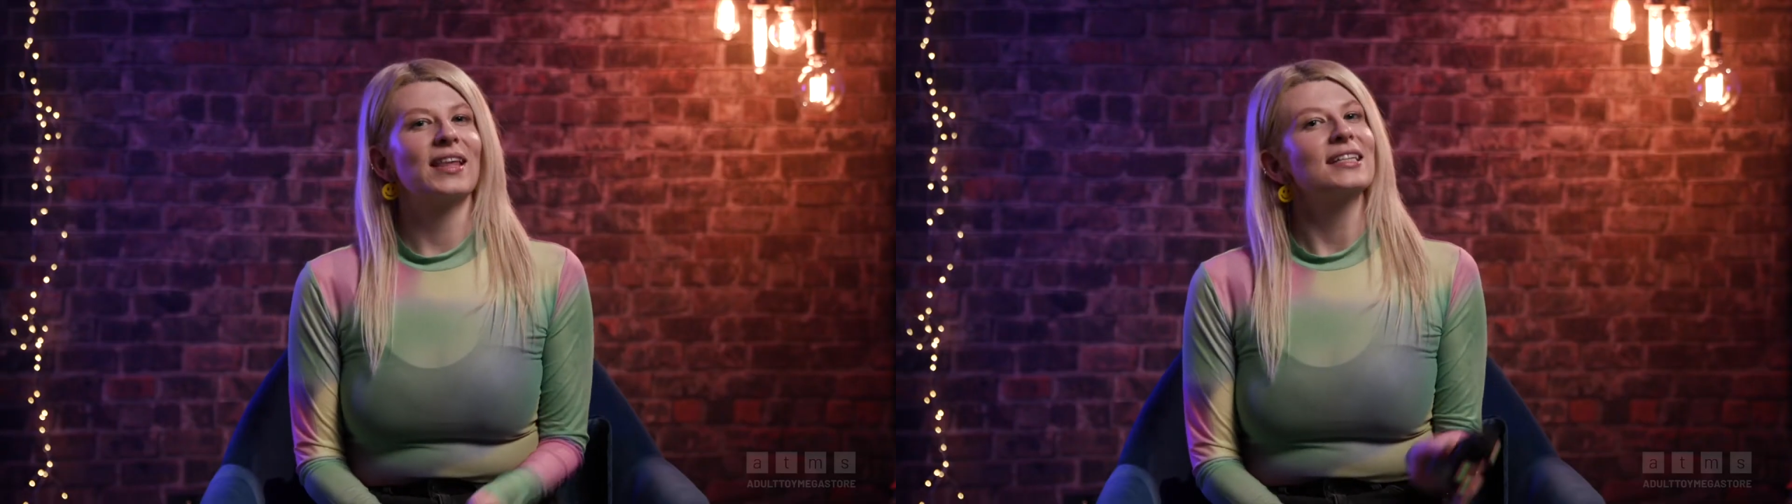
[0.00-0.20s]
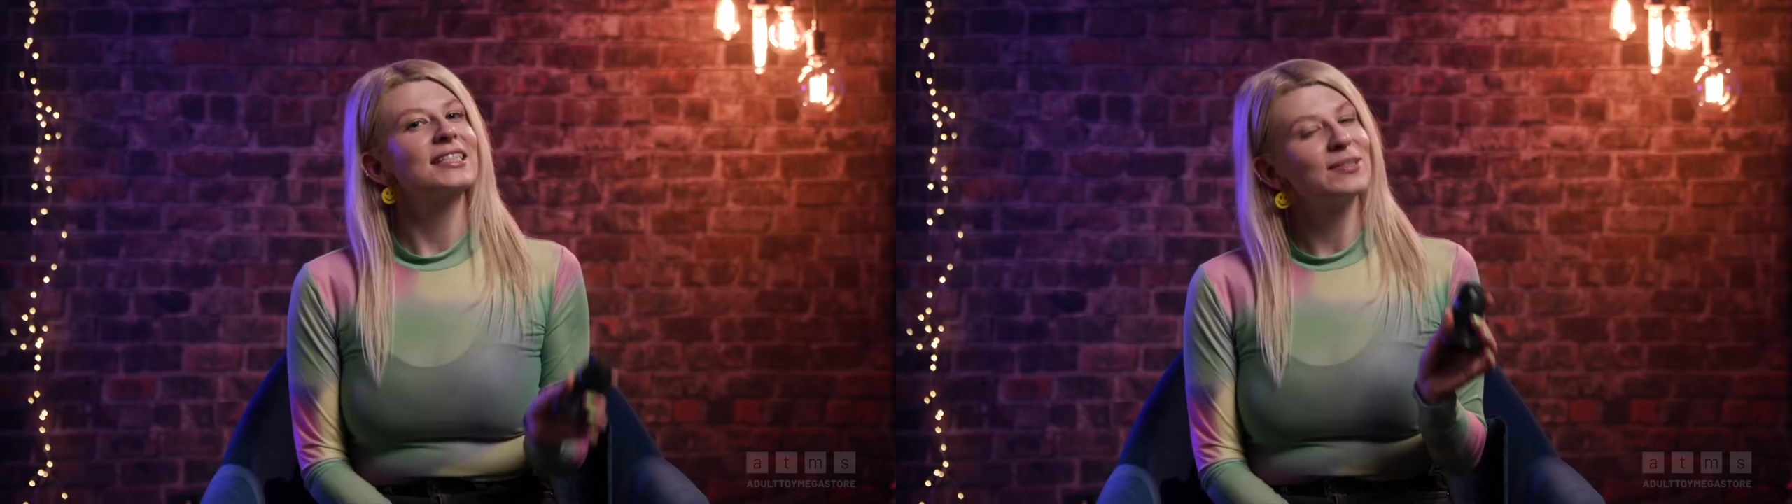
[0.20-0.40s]

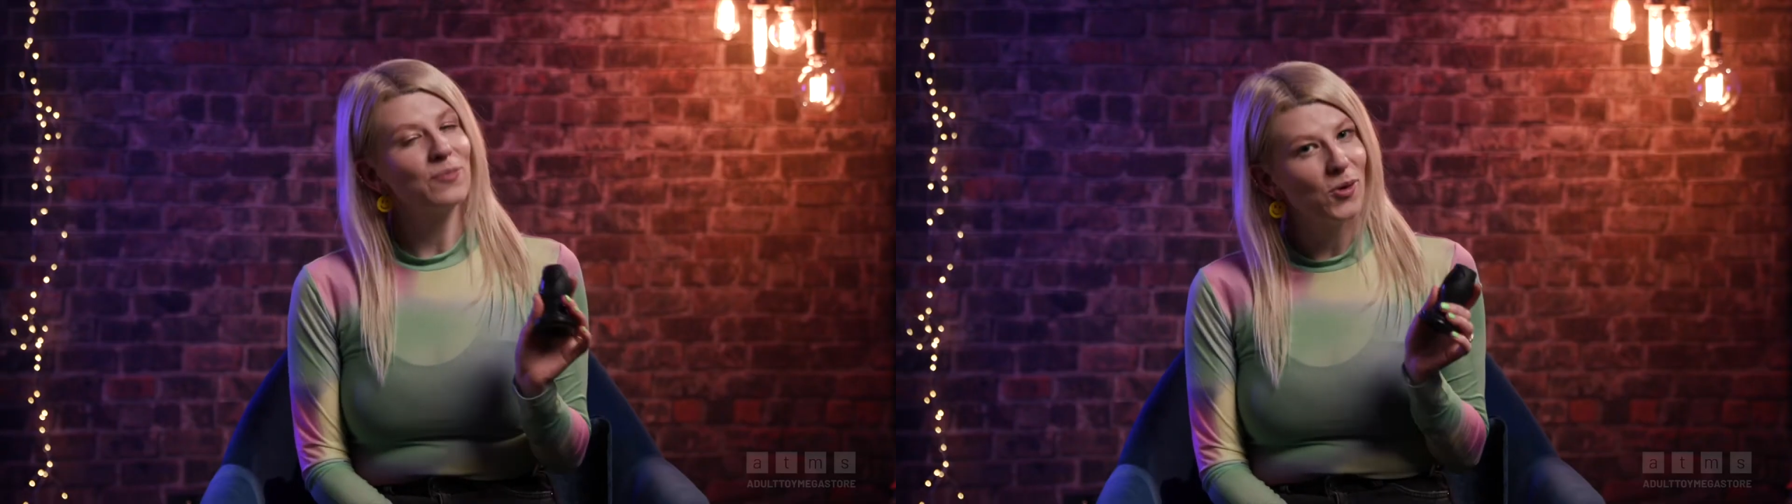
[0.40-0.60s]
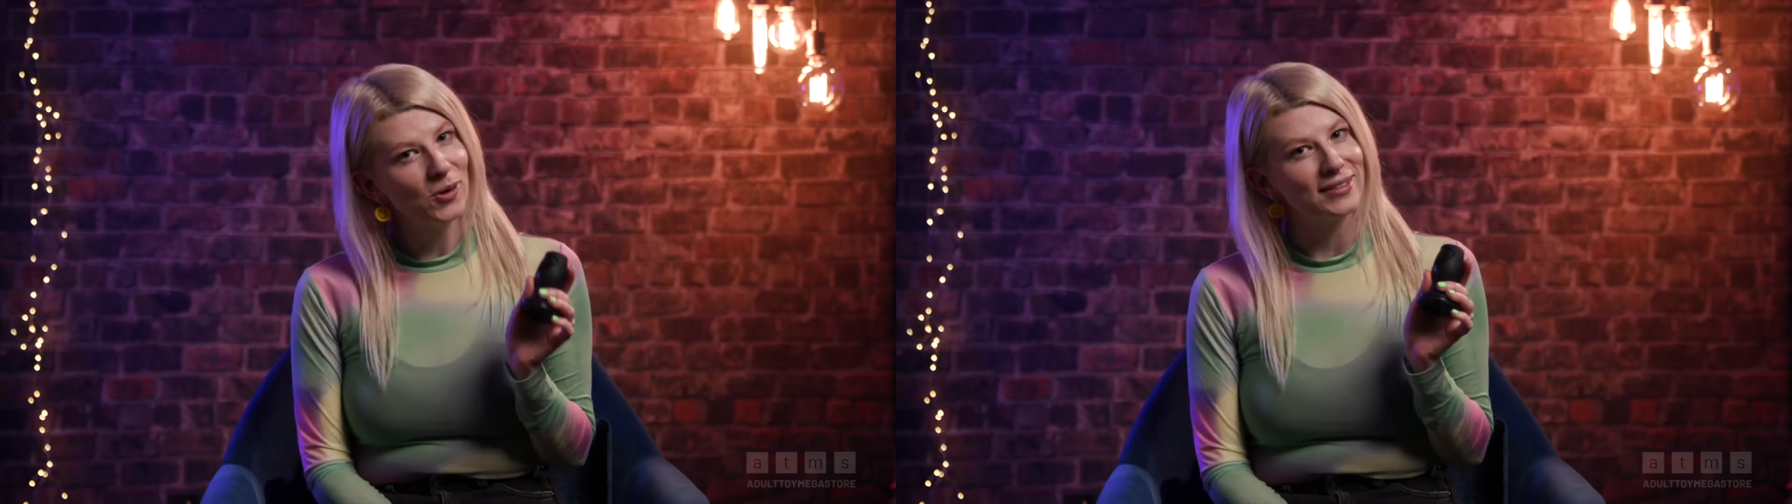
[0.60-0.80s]
a
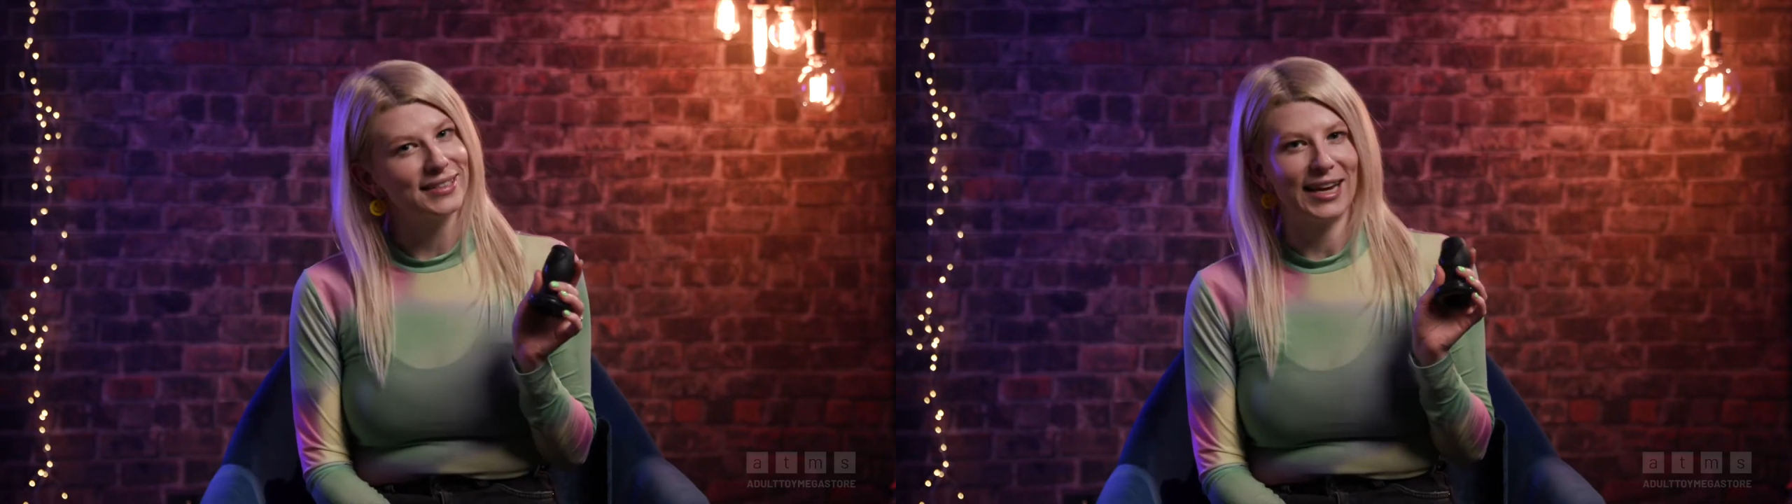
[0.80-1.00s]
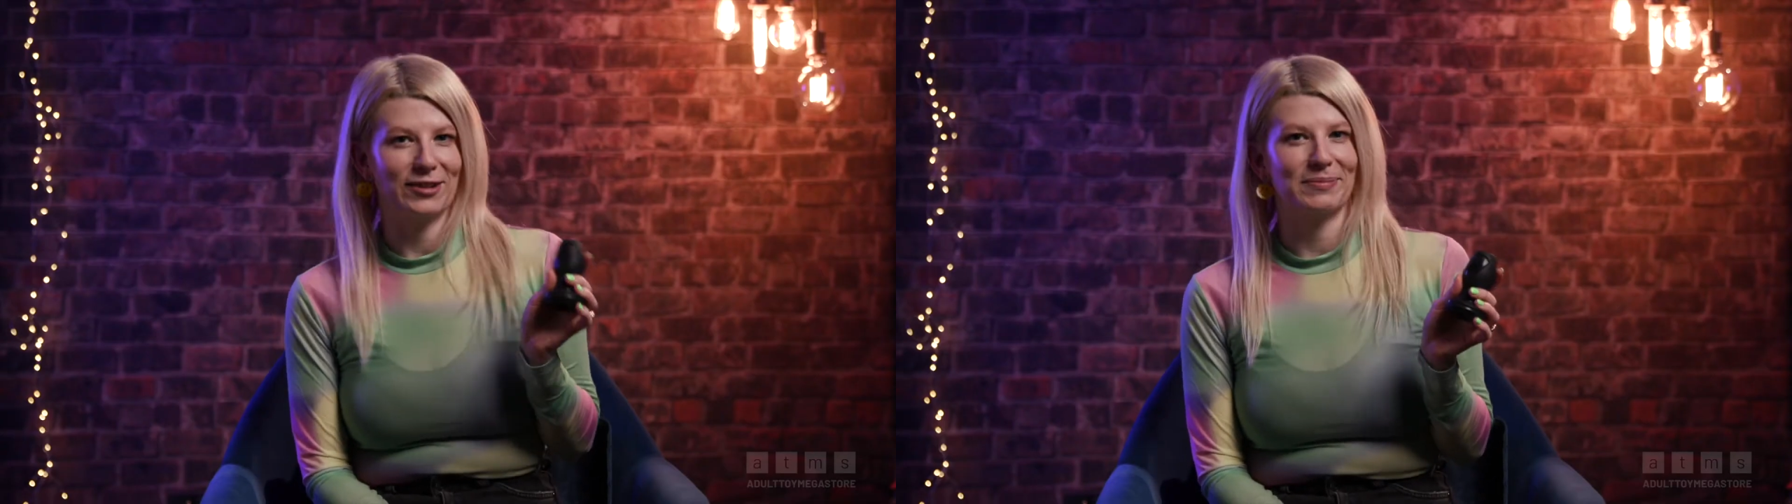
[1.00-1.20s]
small tunnel